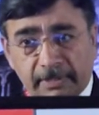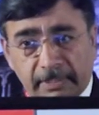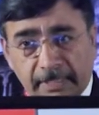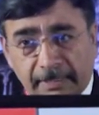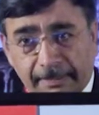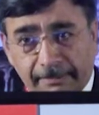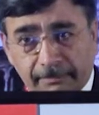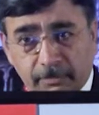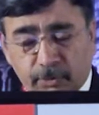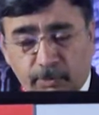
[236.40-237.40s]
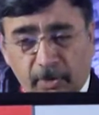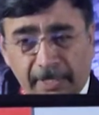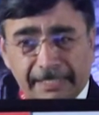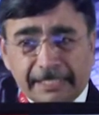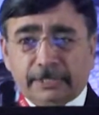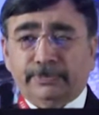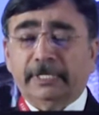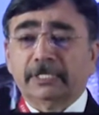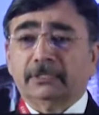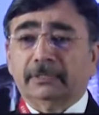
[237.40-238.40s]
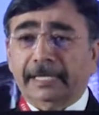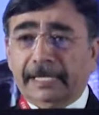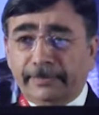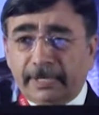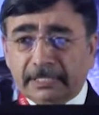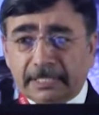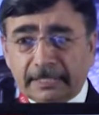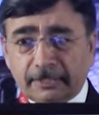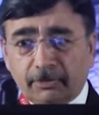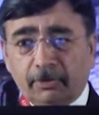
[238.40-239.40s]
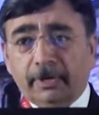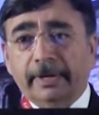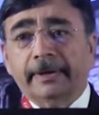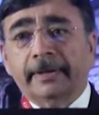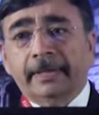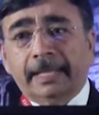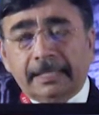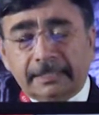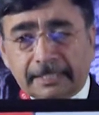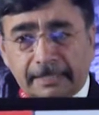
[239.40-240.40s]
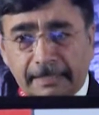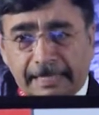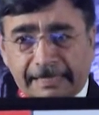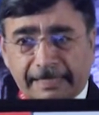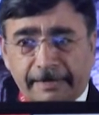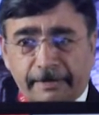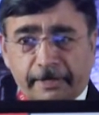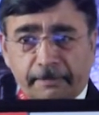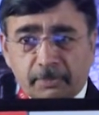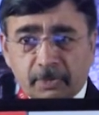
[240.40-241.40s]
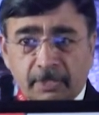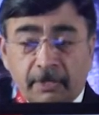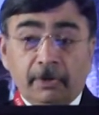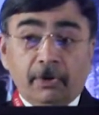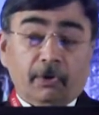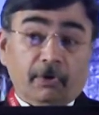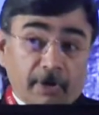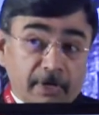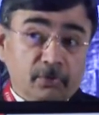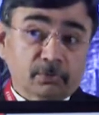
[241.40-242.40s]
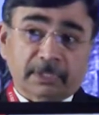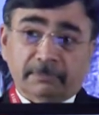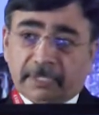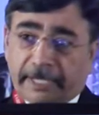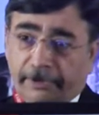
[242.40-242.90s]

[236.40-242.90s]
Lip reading: with small adjustments on daily basis or general healthcare tips, or do some